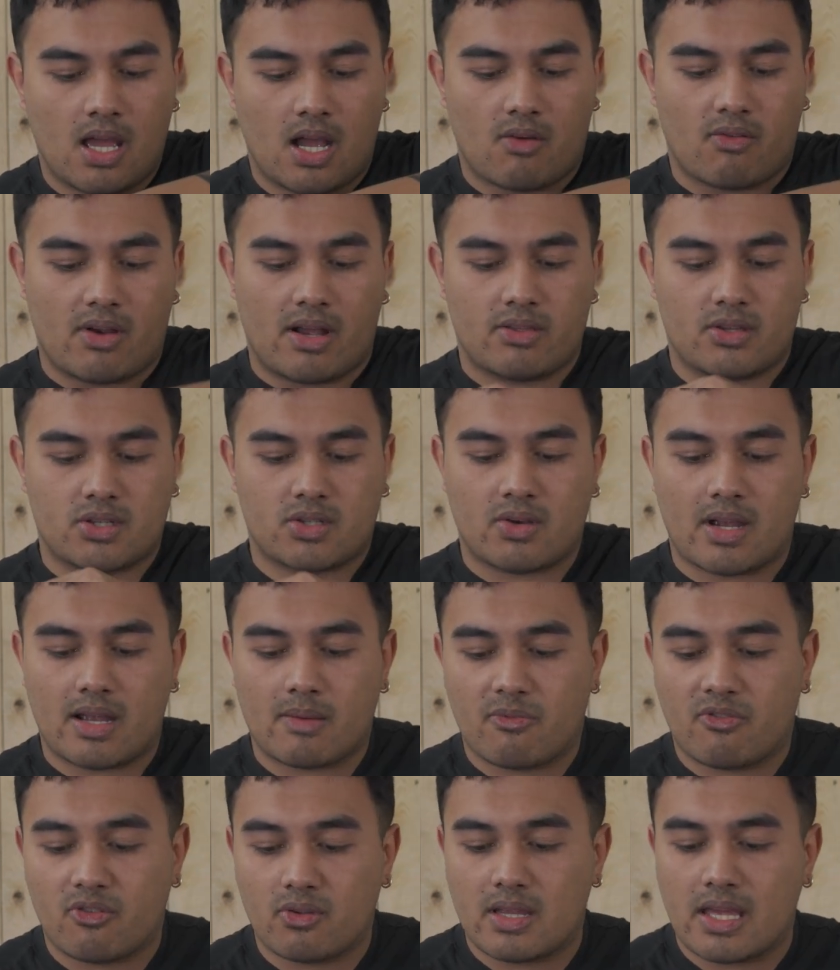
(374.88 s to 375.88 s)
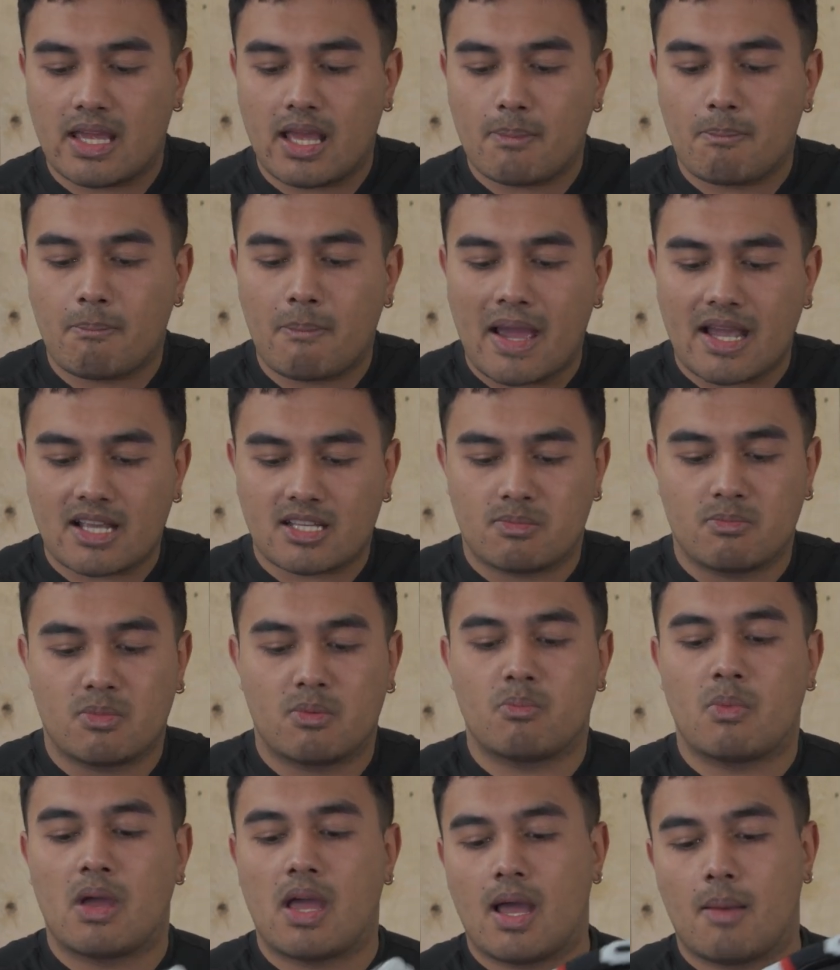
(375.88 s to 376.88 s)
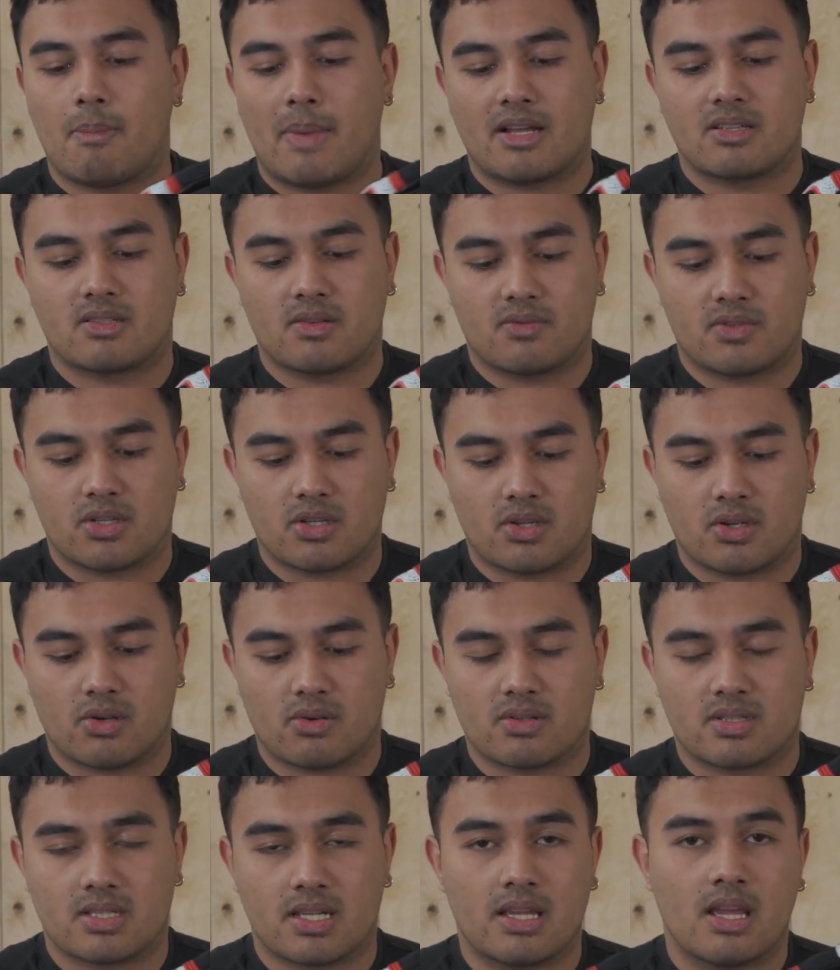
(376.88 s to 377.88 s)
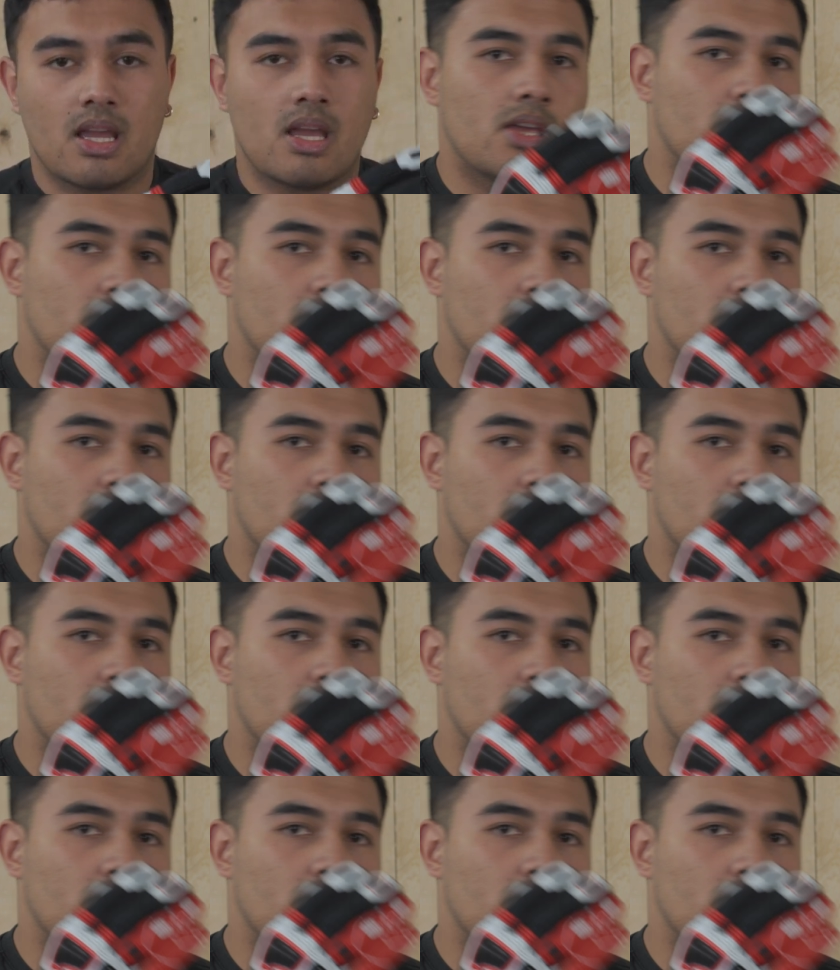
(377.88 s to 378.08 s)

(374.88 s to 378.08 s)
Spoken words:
around the track for the maximum amount of security.